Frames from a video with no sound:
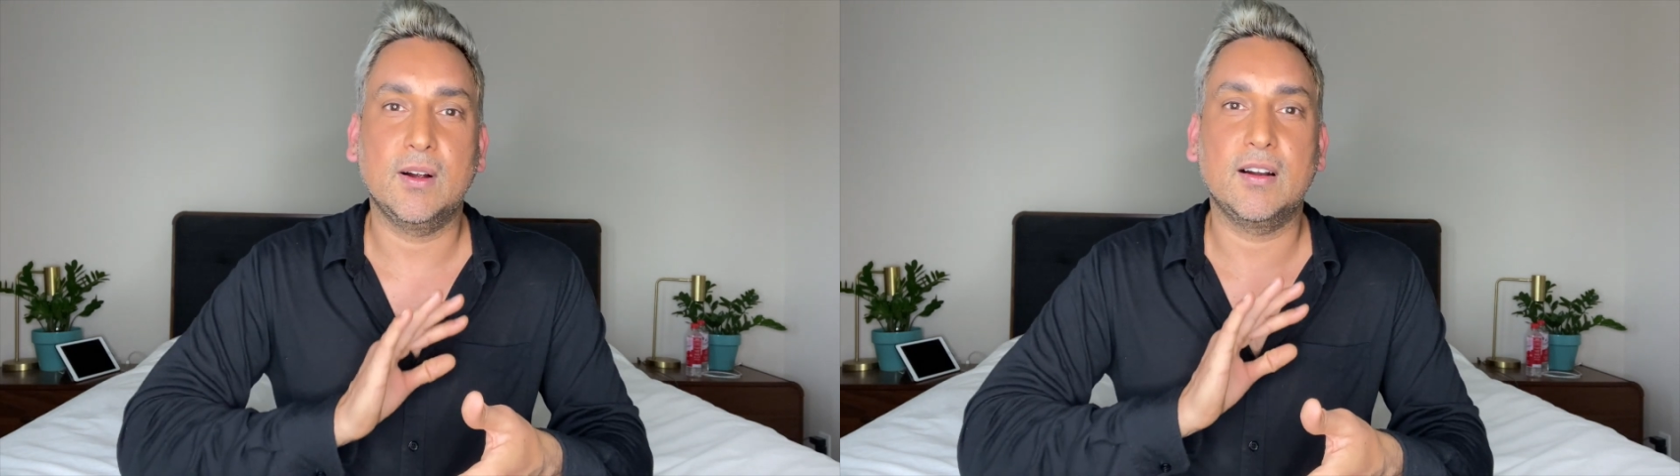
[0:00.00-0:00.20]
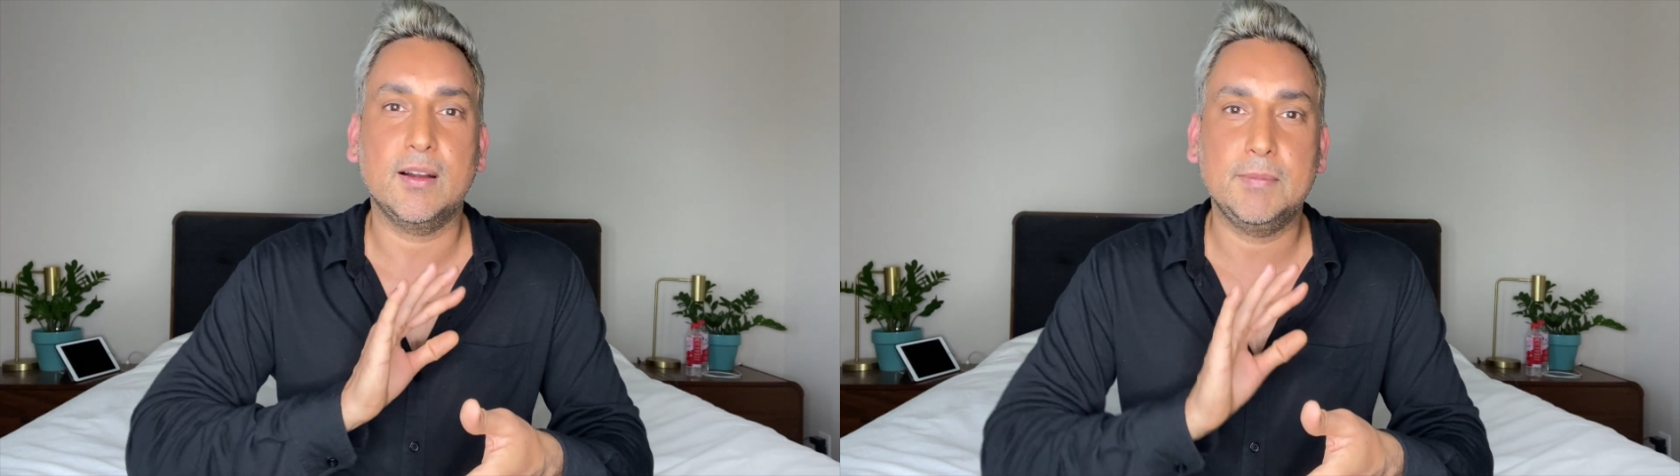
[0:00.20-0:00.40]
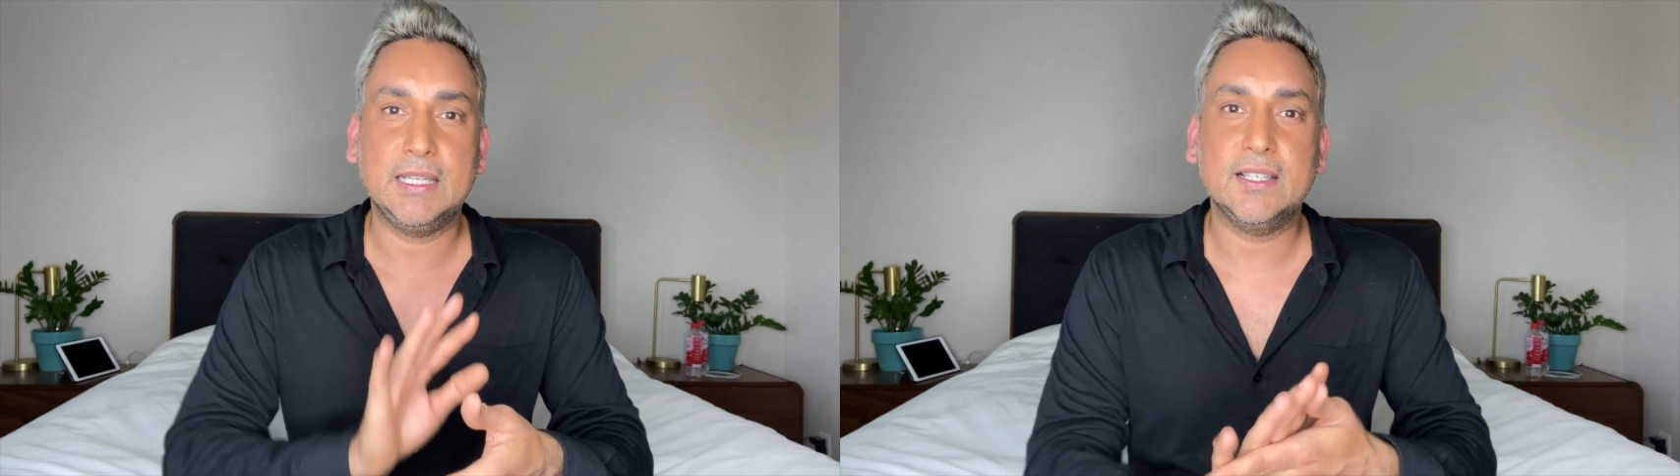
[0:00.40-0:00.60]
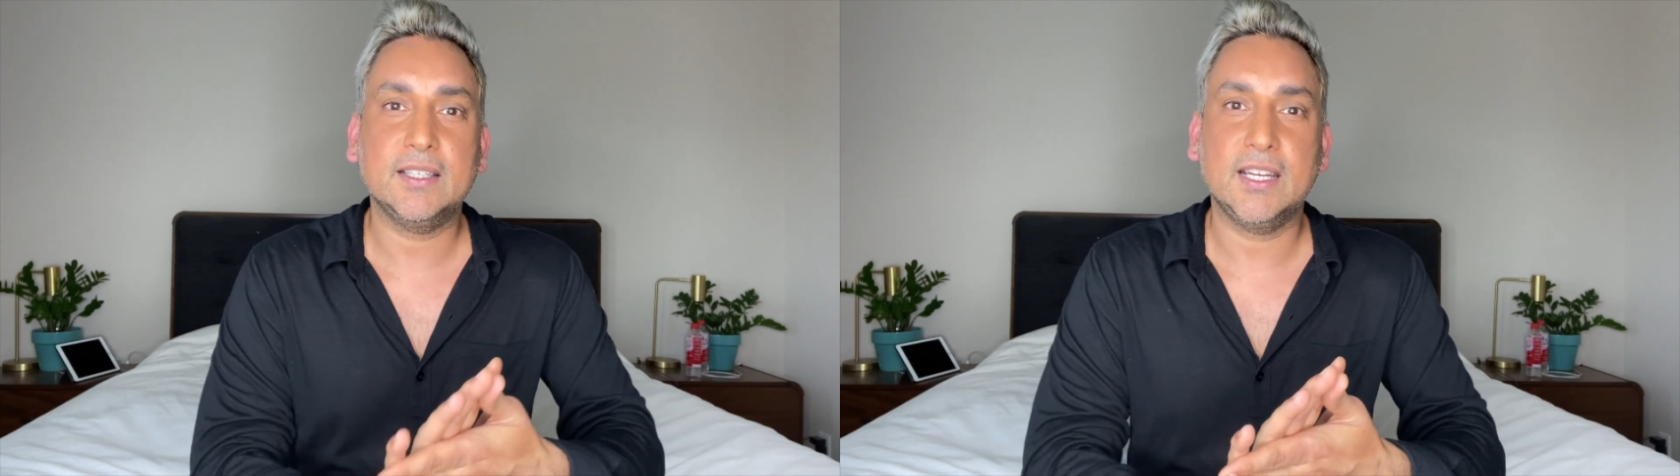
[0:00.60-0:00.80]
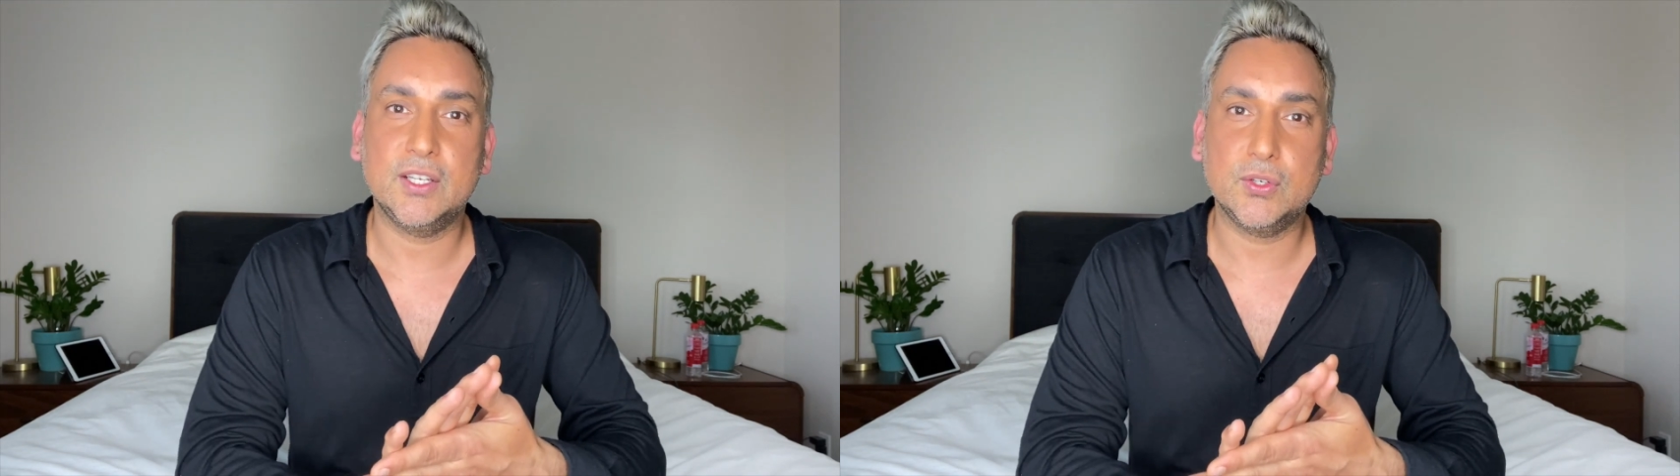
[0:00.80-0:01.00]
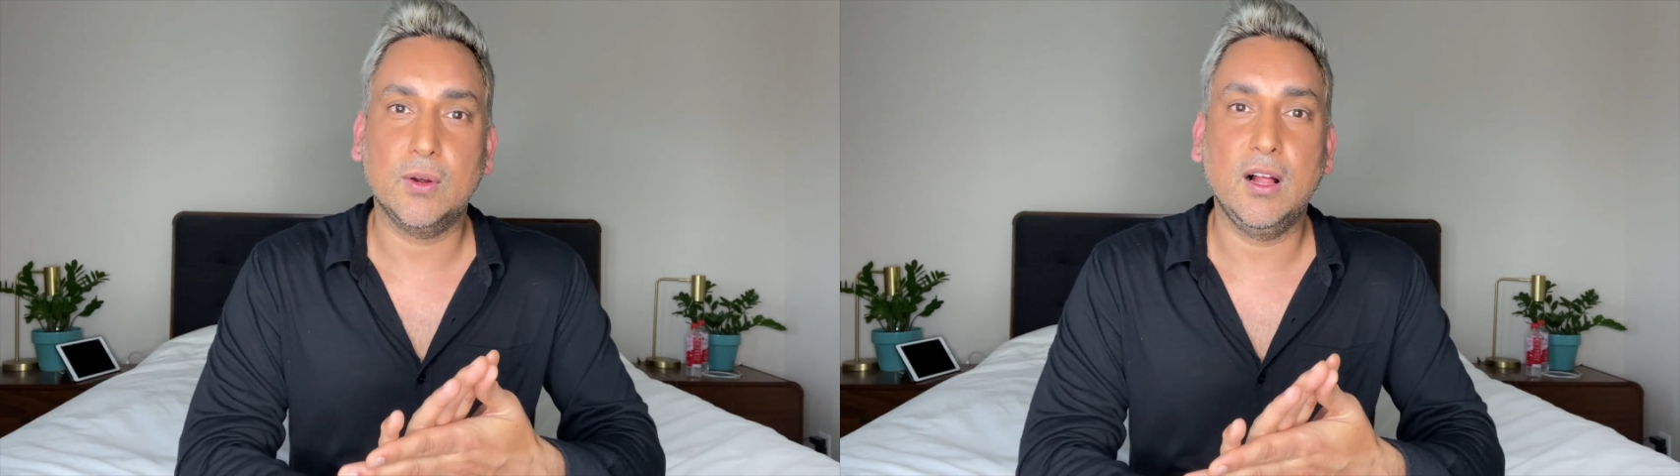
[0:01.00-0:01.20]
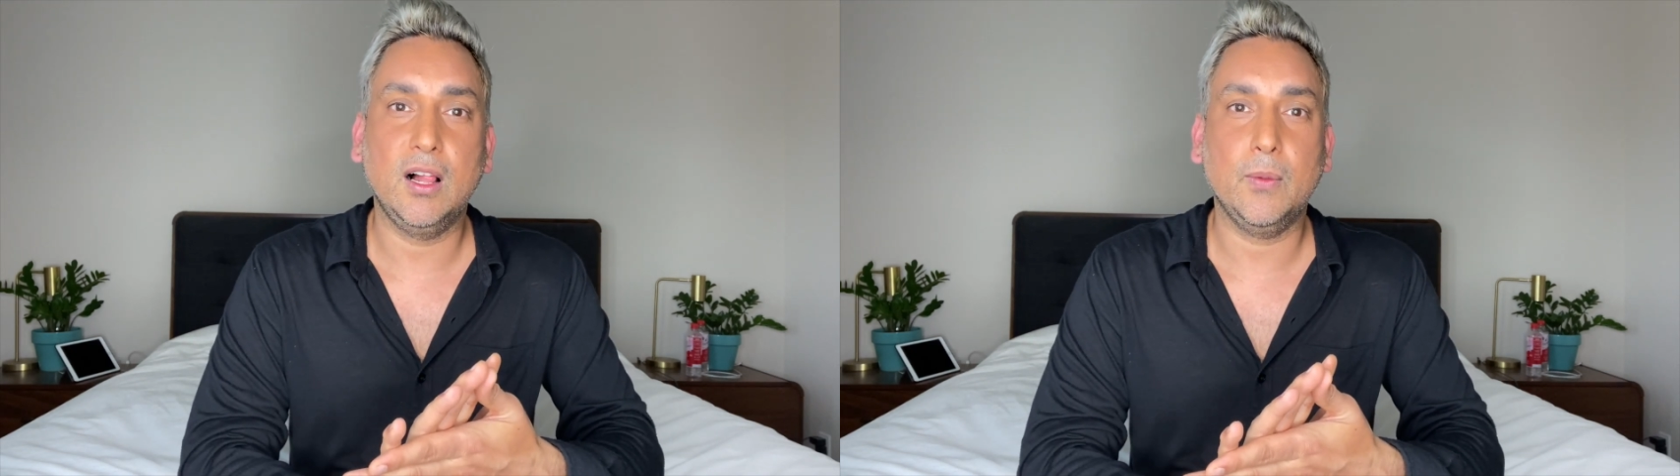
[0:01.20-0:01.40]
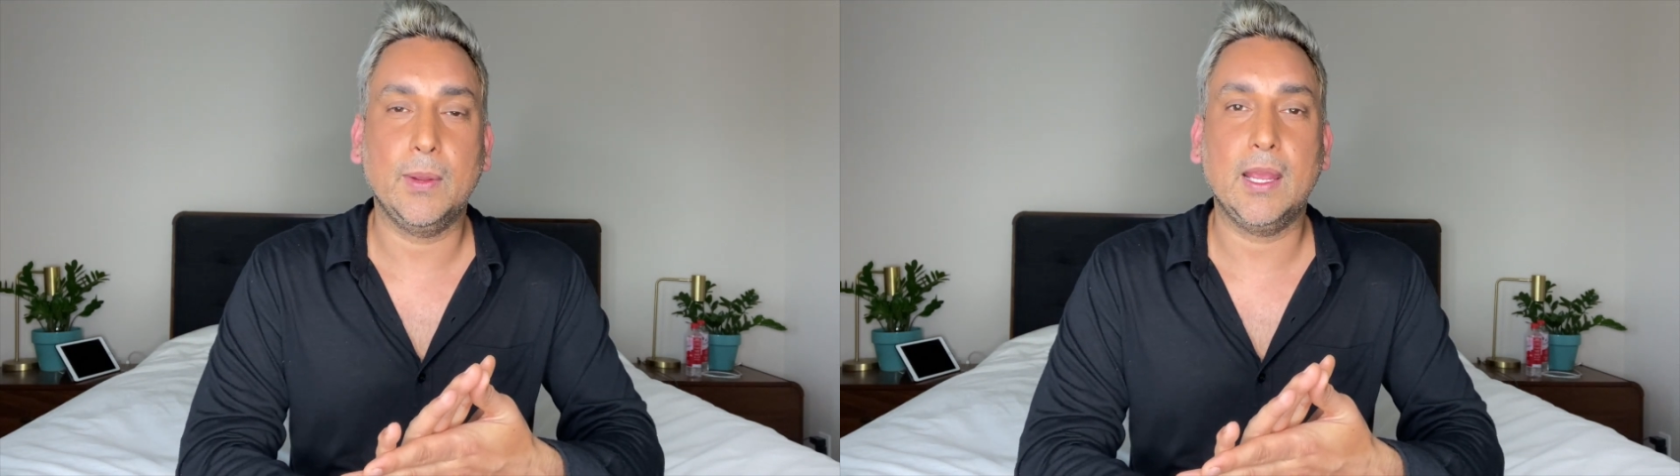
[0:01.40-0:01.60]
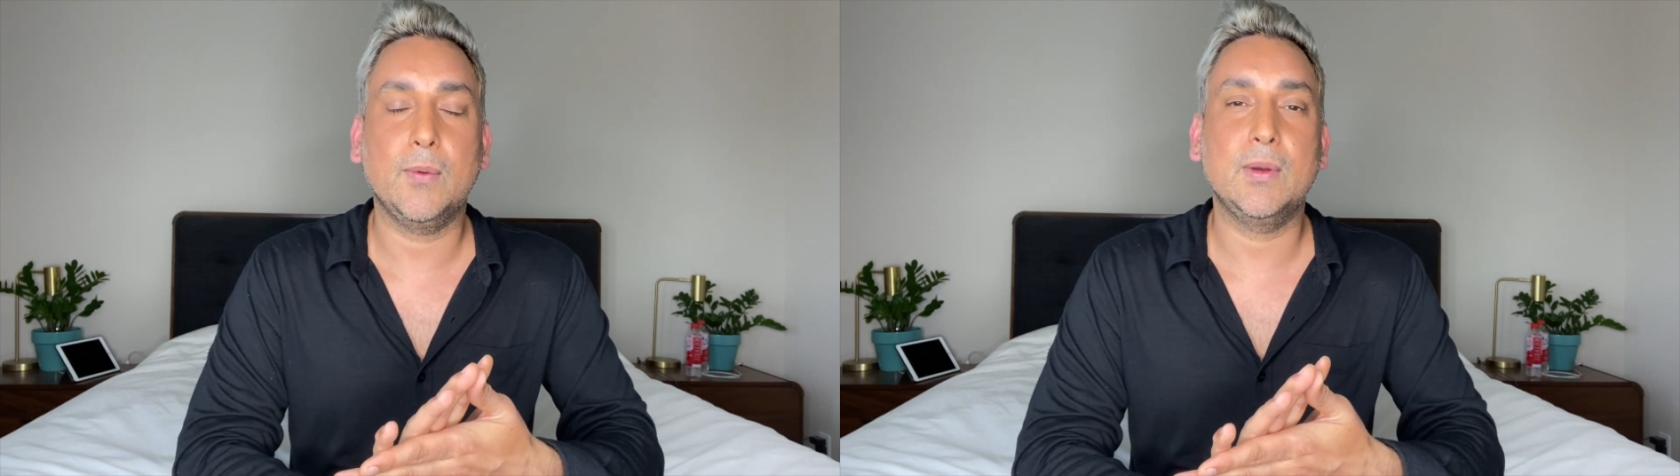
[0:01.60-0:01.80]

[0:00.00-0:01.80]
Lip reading: are immediately into a hallway,